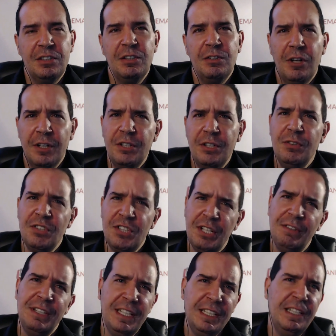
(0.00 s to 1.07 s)
"Are you
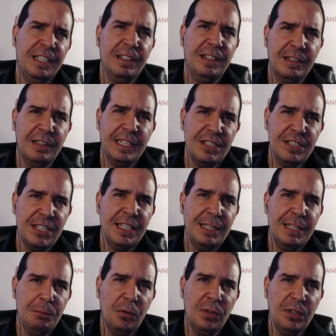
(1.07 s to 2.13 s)
selling any kind of links
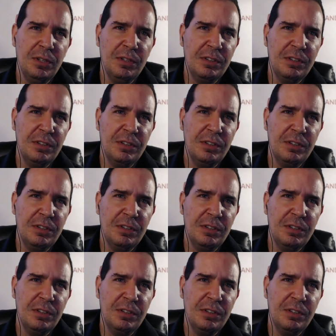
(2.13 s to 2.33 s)
anymore?"